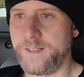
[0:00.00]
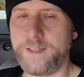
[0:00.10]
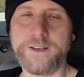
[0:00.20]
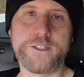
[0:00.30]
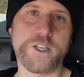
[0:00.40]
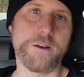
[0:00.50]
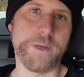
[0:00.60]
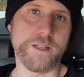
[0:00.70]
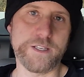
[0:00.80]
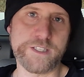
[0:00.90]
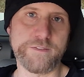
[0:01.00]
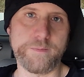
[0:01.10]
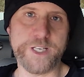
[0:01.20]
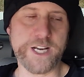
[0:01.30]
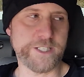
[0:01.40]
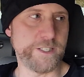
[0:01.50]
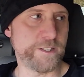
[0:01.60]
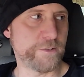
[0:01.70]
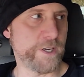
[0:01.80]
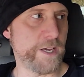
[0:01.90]
Now there's going to be a list of
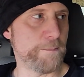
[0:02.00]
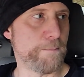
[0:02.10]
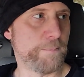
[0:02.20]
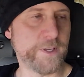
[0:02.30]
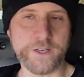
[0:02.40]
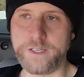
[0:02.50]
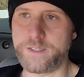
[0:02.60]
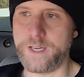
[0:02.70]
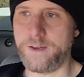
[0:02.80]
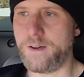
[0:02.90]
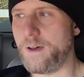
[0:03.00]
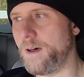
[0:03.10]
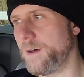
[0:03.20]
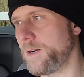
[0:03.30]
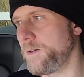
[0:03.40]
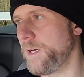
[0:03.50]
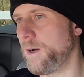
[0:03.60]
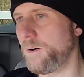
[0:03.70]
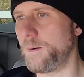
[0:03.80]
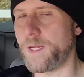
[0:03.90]
objections, right? They're going to say, "Oh, I don't
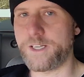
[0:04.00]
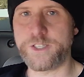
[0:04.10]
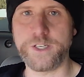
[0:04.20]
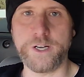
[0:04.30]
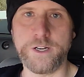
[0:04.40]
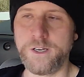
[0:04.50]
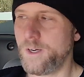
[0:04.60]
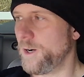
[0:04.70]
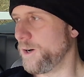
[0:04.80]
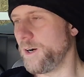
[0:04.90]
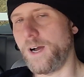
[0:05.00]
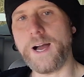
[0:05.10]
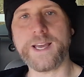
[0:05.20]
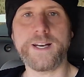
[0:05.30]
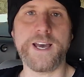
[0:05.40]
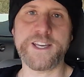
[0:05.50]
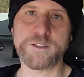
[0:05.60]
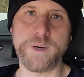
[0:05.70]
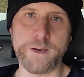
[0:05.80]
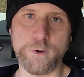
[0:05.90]
know, I'm not sure," or "I got to
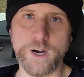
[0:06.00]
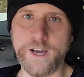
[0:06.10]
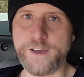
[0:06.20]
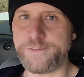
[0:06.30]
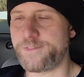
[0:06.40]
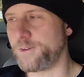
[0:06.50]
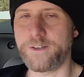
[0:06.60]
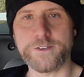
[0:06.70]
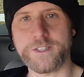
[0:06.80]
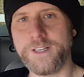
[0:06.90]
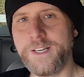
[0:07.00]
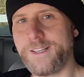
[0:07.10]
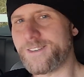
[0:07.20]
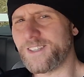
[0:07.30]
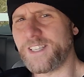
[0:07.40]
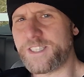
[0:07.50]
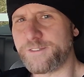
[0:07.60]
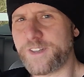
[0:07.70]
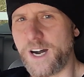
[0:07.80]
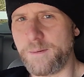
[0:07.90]
ask my wife." You know, there's a list
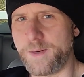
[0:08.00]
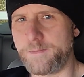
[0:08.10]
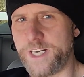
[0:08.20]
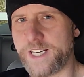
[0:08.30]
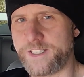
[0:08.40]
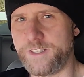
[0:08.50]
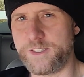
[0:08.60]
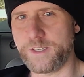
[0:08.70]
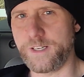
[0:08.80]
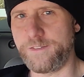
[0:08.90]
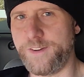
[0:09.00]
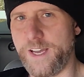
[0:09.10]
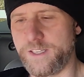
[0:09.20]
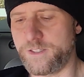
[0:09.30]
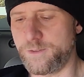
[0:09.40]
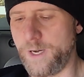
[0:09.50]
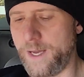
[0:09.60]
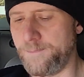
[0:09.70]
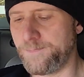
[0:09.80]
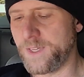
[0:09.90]
of common objections you're going to face,
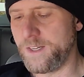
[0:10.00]
right?